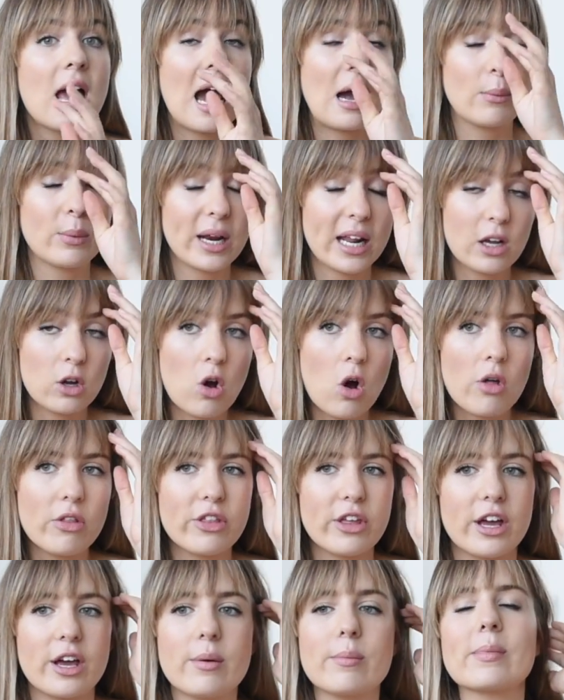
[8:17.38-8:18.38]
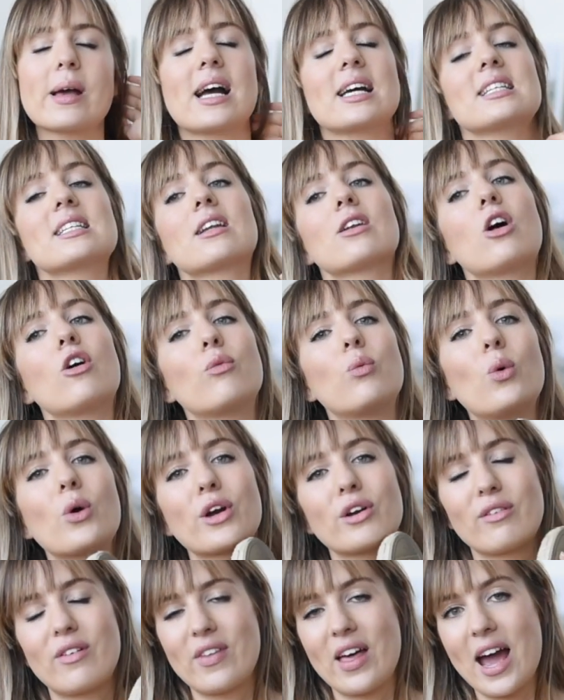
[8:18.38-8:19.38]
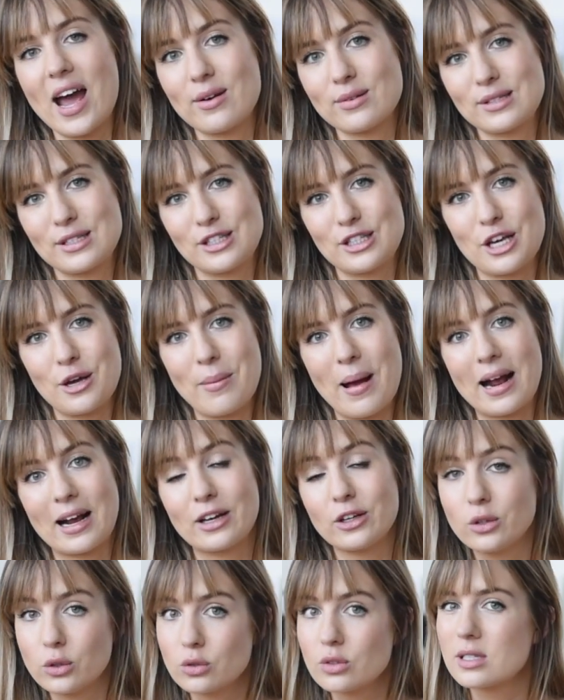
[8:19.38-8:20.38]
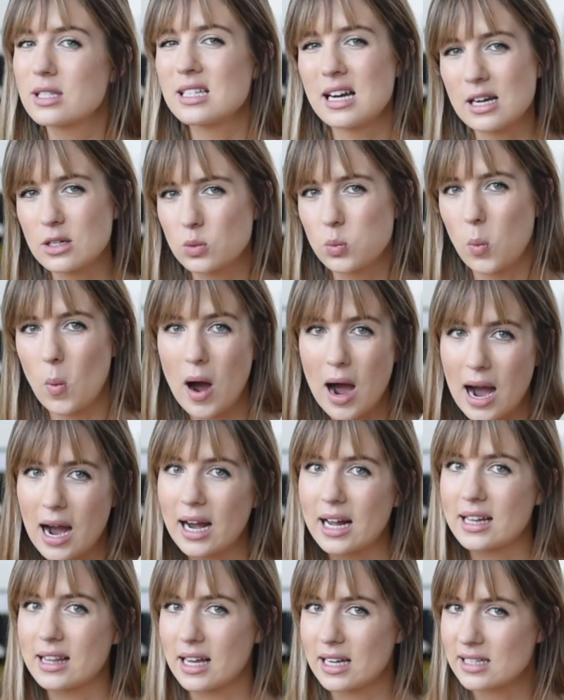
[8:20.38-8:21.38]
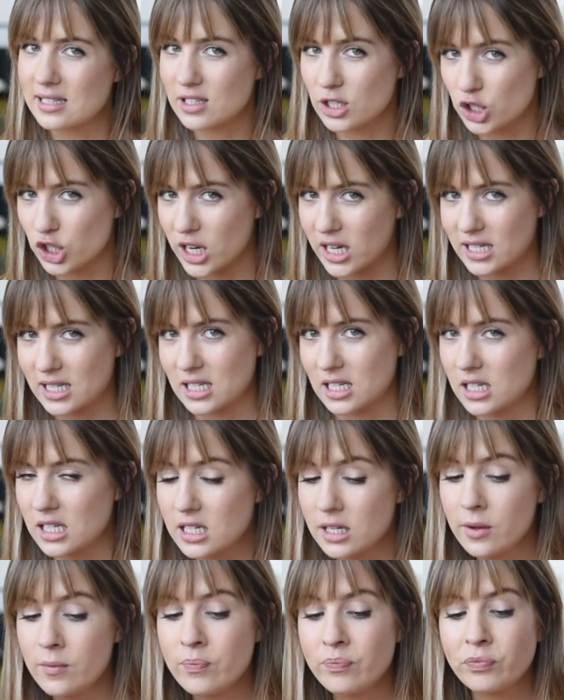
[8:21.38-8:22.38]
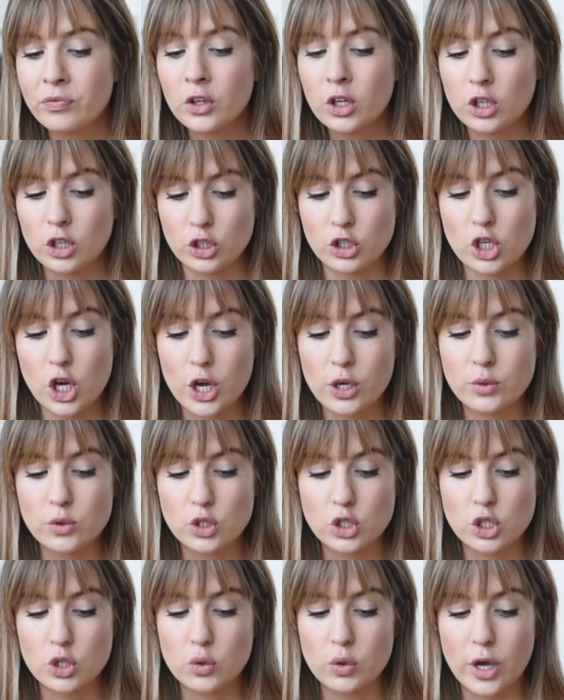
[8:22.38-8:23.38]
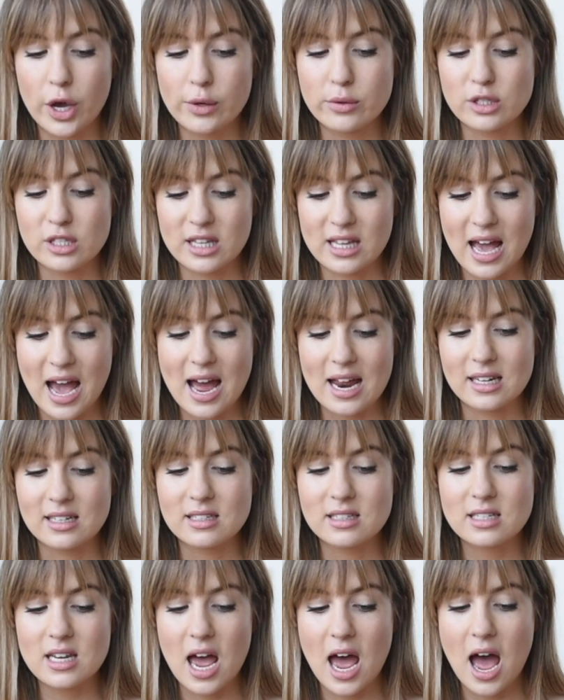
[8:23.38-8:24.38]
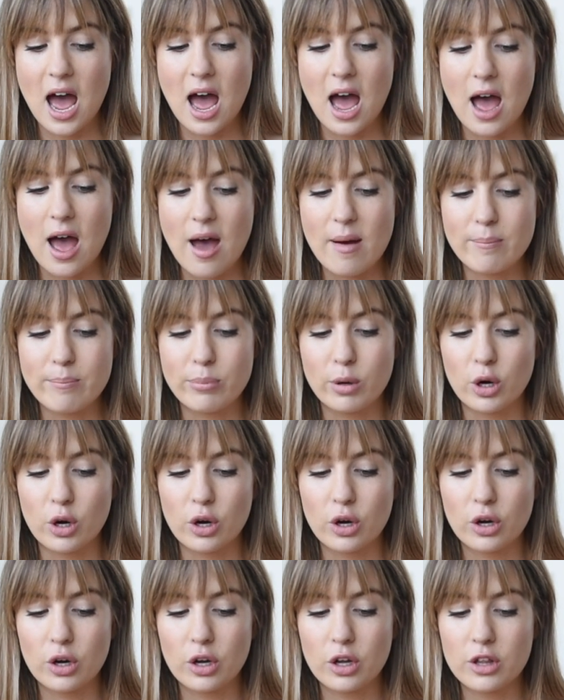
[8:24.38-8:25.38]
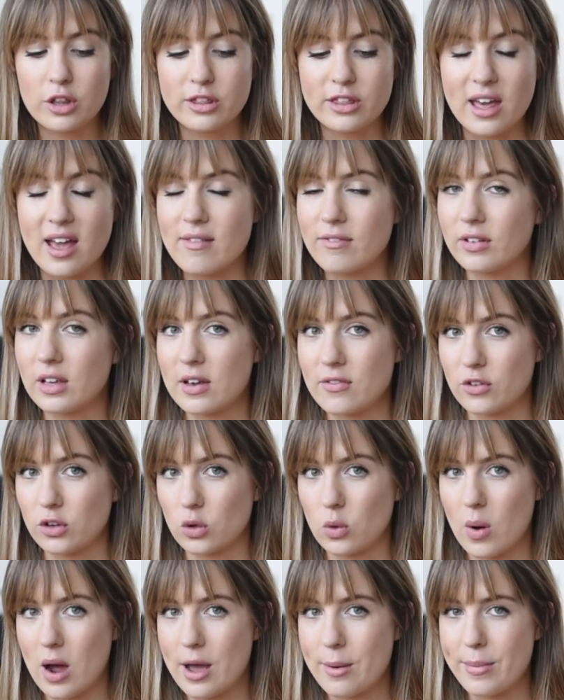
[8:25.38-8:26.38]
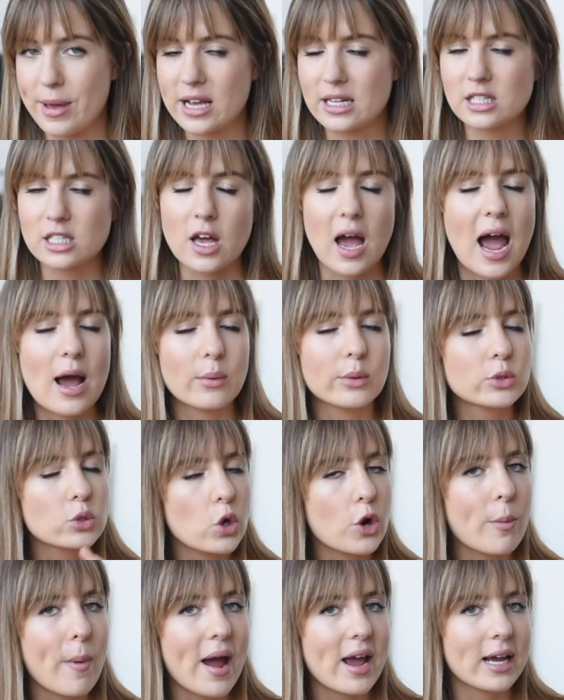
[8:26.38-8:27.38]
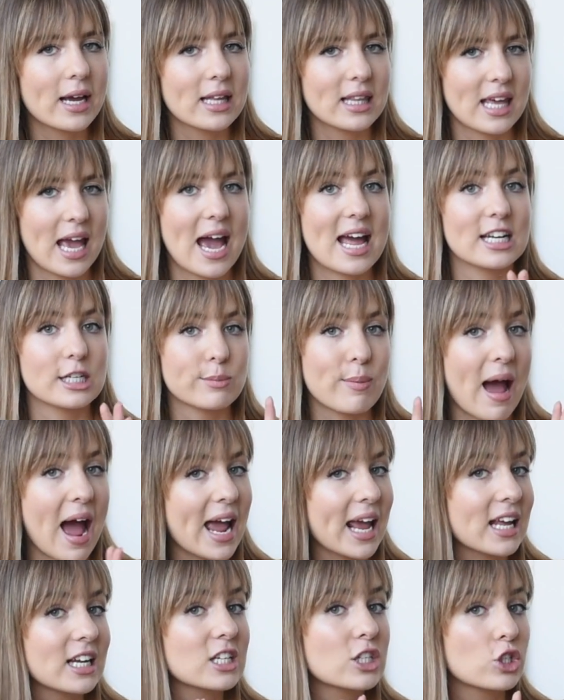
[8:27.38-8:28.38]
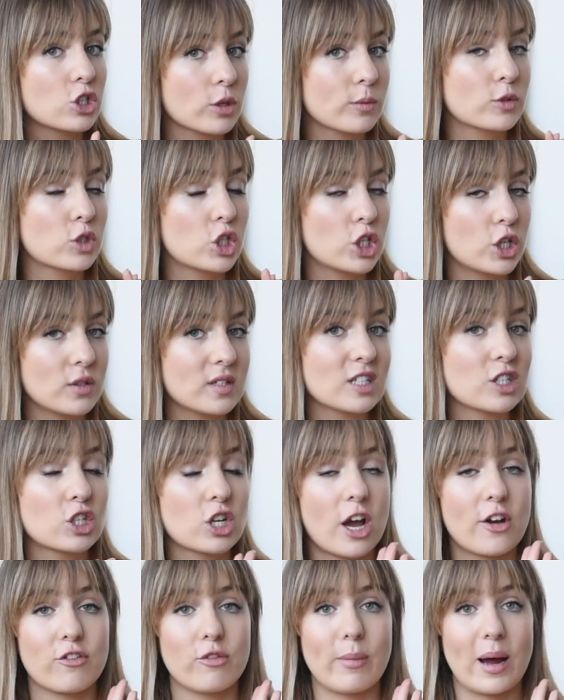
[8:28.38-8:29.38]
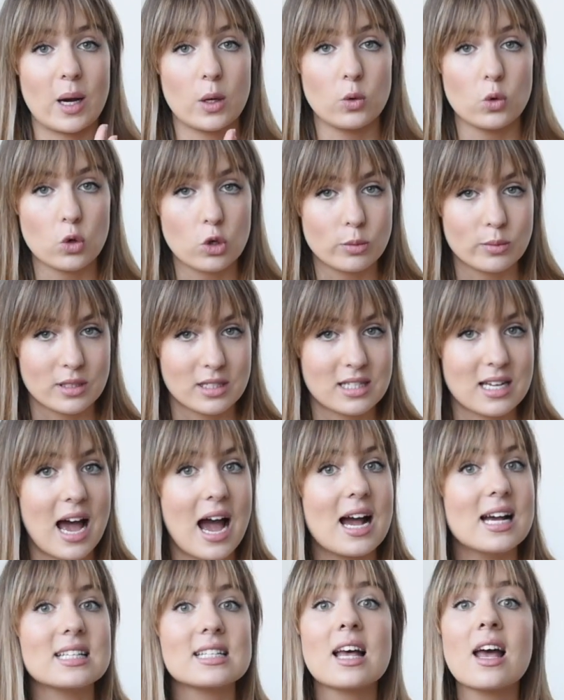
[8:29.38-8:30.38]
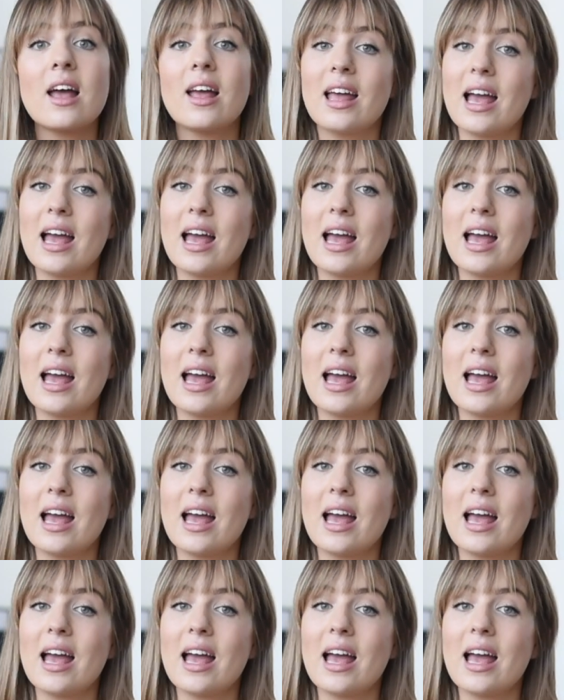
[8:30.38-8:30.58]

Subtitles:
And when I got them, I did a lot of walking around the house in them and can understand why that is suggested. Your toes do go to the end, but they've given quite a bit. So I will talk about it at the end, but I ended up choosing to go for my normal size